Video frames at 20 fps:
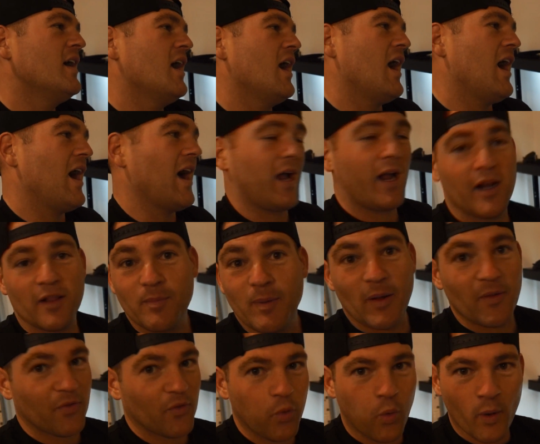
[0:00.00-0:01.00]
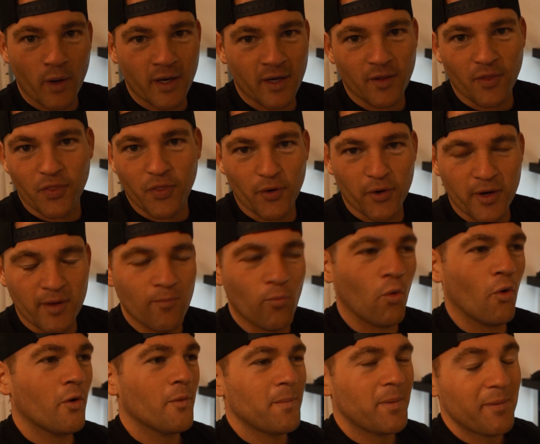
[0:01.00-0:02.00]
I got about 20 to 30
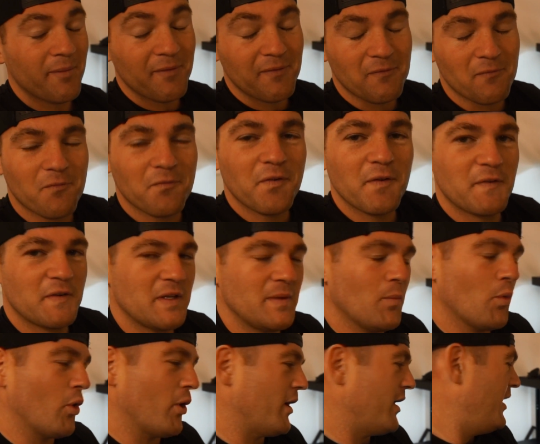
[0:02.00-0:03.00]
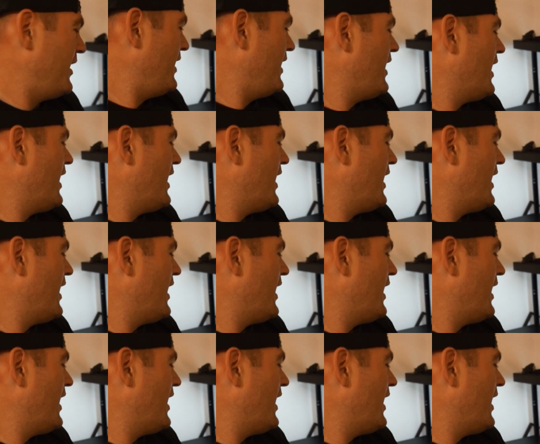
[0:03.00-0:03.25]
more, maybe even 50 more.